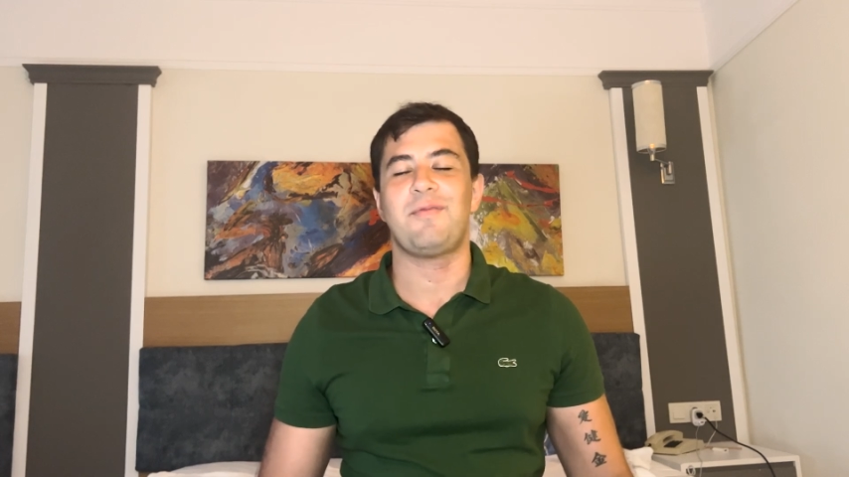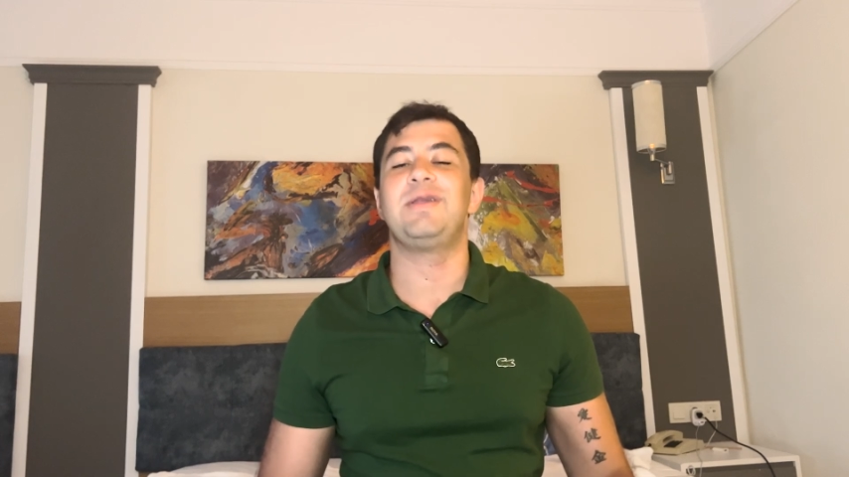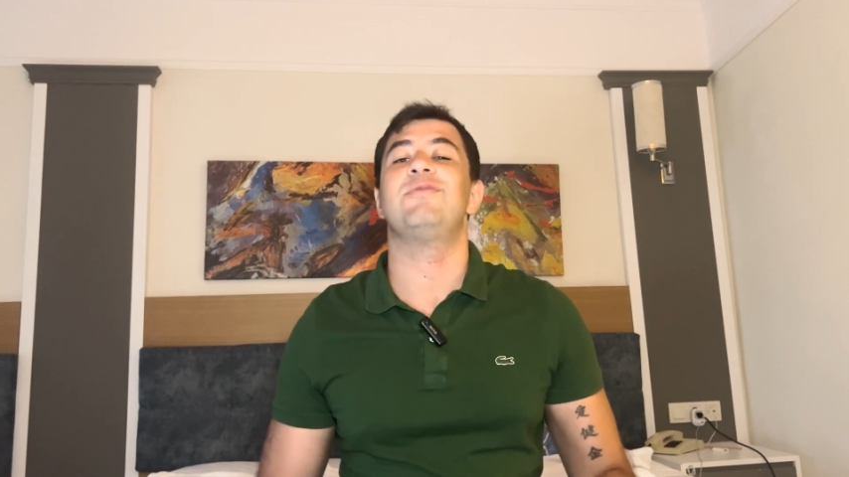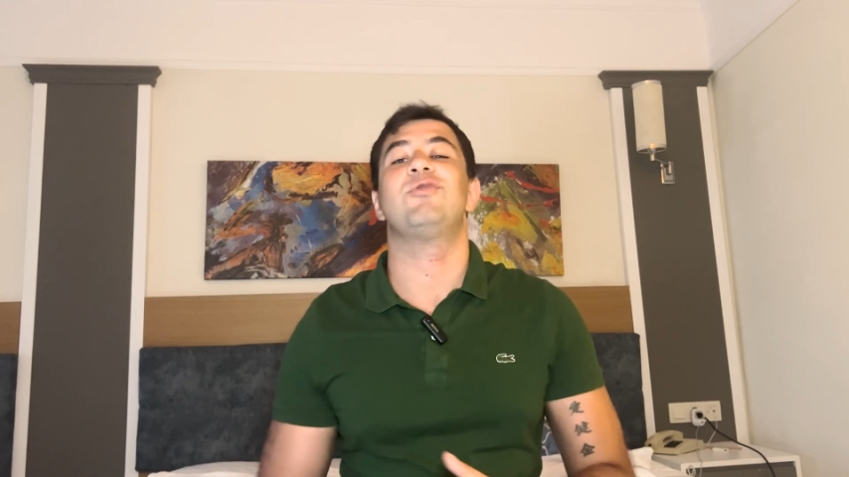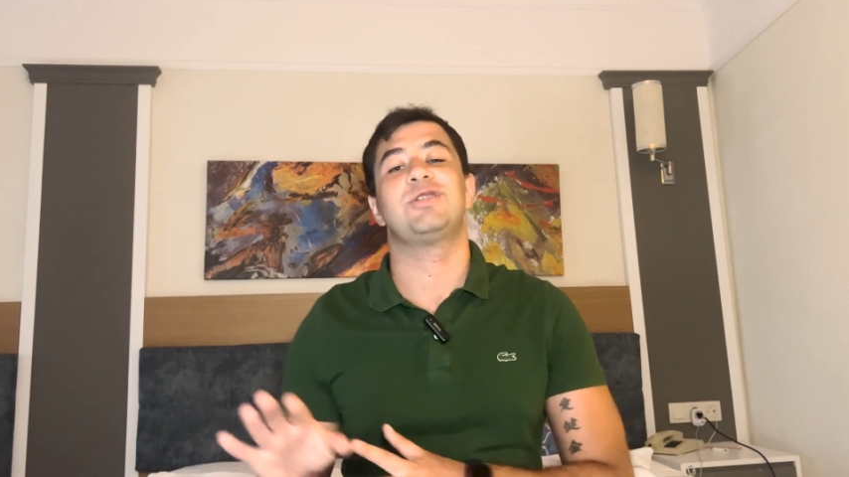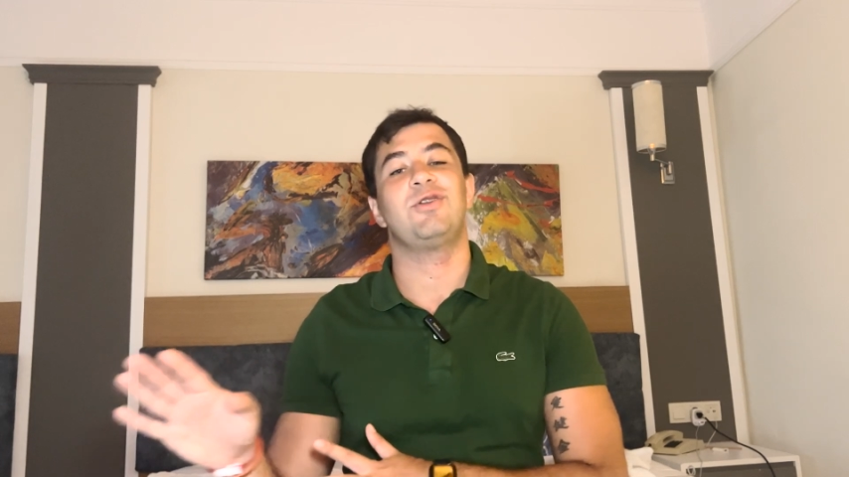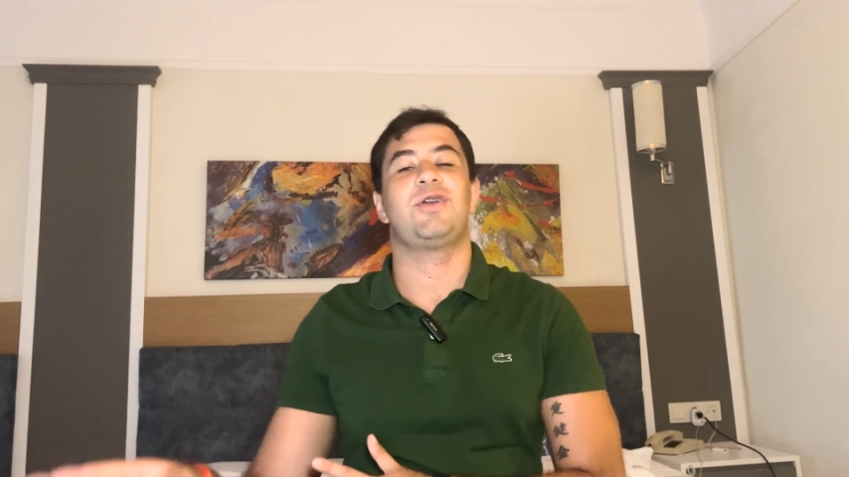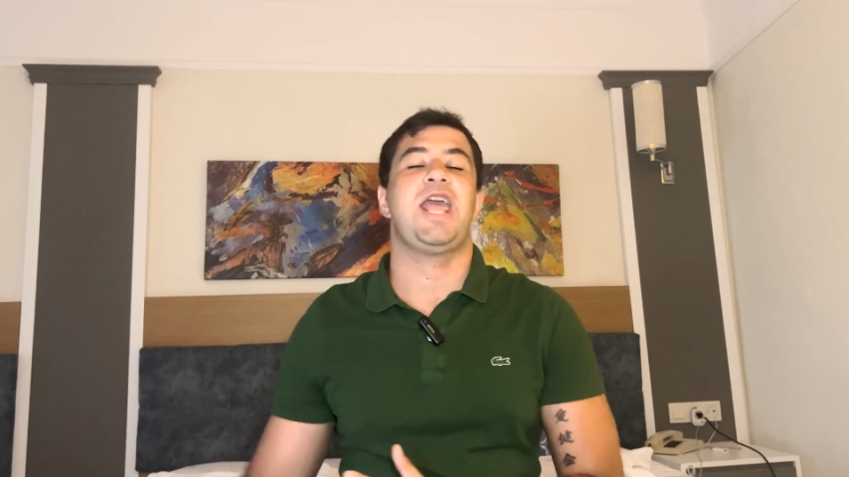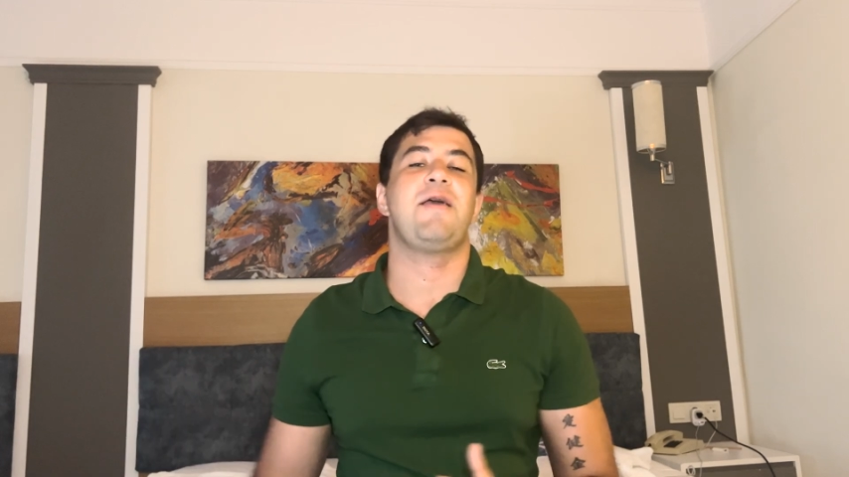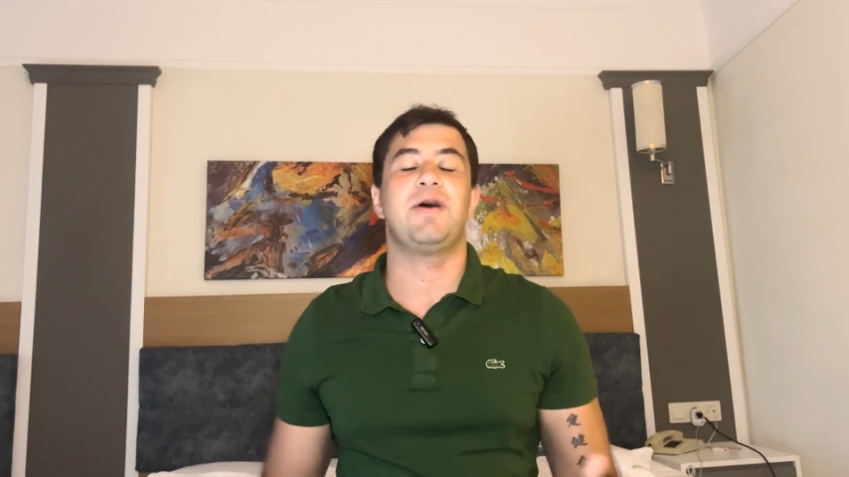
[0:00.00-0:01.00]
I mean, it wasn't
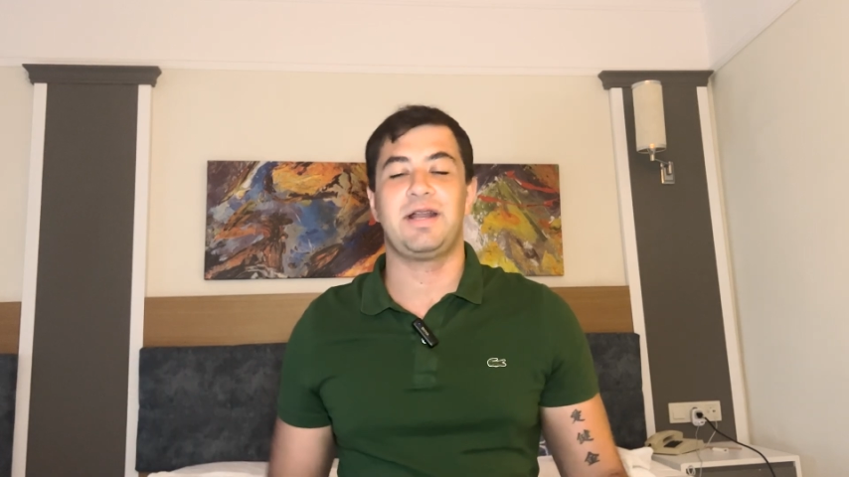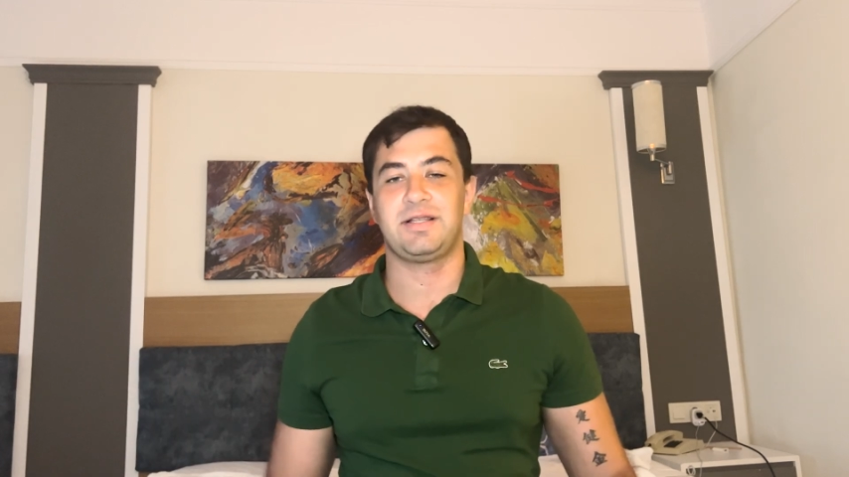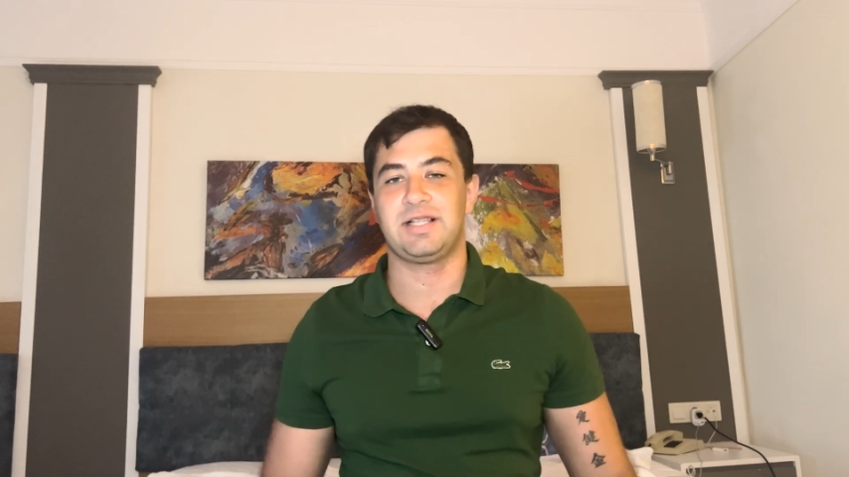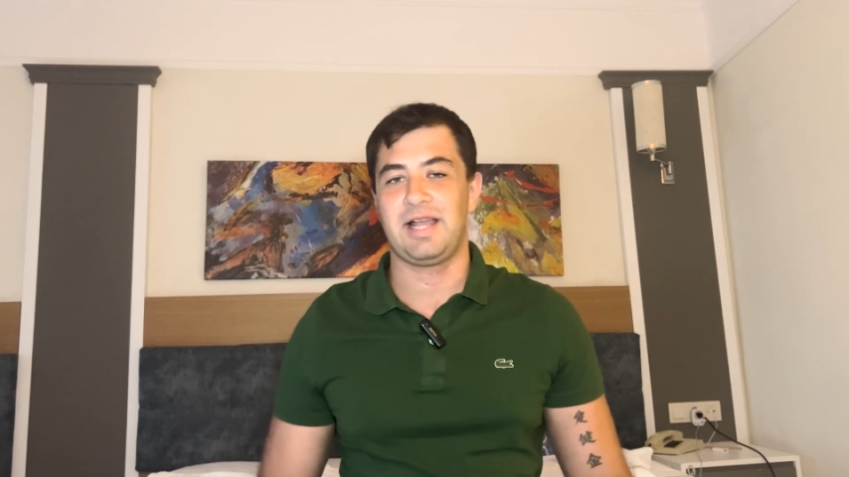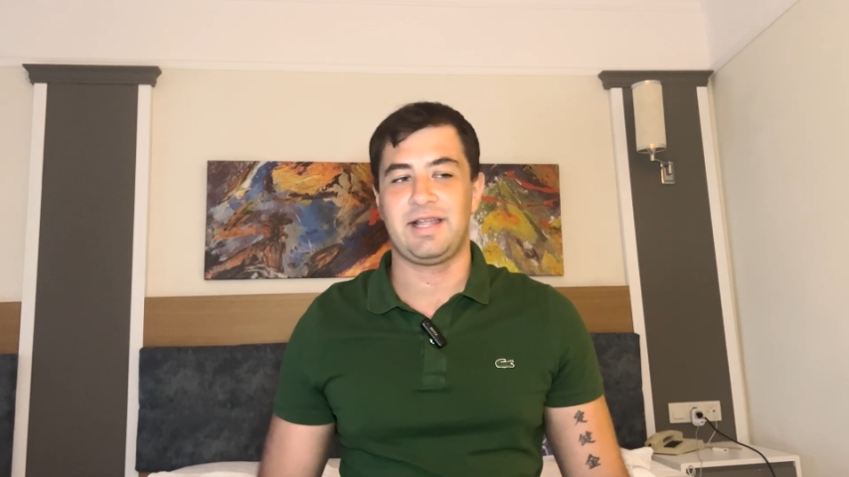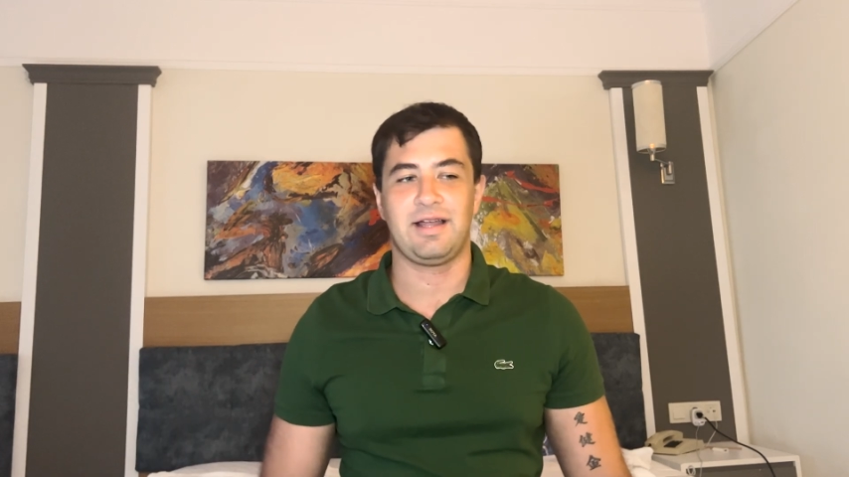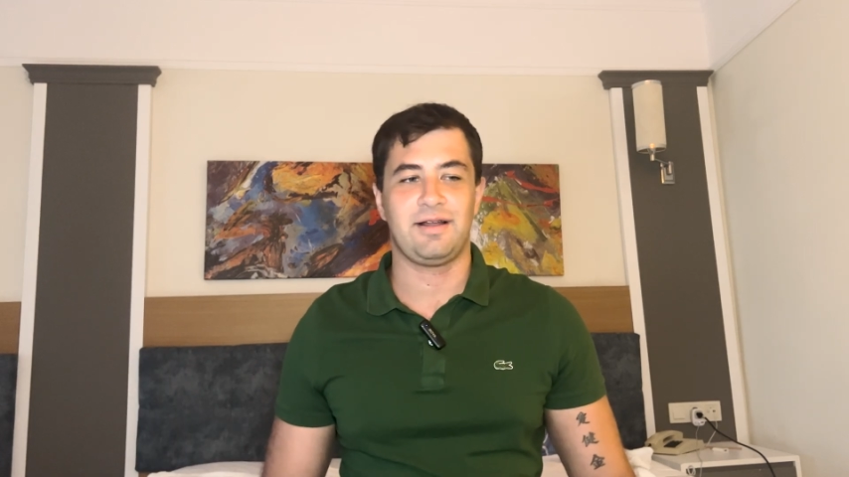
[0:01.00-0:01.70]
okay, but it's like uh,